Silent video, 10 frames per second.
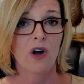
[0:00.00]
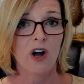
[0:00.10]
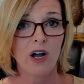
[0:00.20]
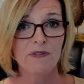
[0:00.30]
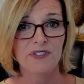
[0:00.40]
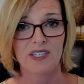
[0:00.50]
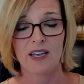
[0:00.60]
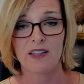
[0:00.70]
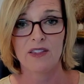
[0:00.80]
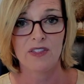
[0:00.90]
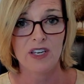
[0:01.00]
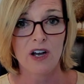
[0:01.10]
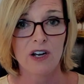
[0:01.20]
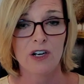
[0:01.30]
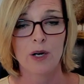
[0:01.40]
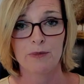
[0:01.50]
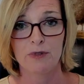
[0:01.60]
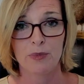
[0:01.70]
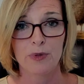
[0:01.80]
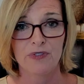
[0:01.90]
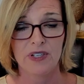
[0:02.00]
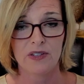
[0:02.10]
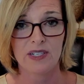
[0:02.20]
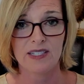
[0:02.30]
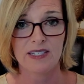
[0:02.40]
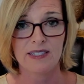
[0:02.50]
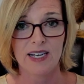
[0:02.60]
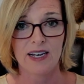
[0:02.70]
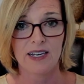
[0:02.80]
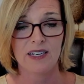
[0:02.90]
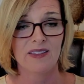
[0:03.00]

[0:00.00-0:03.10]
offset the uncomfortable feelings inside.